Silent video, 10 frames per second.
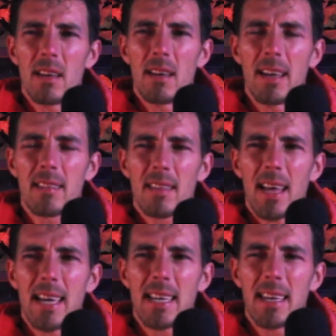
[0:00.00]
It's
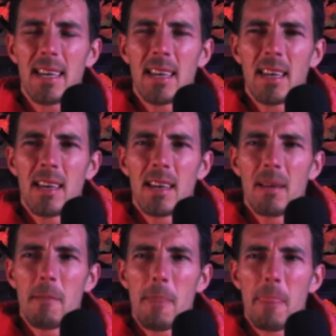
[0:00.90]
like
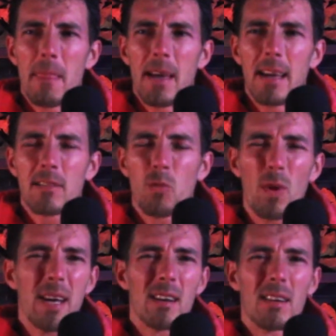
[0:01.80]
it's
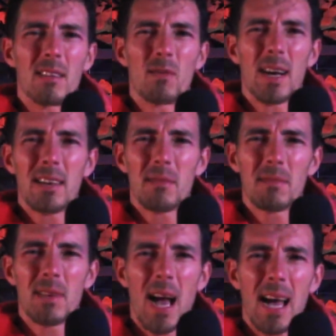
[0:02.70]
weird,
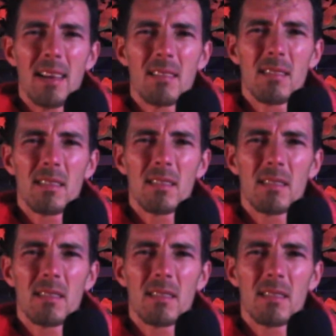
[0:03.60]
right, guys?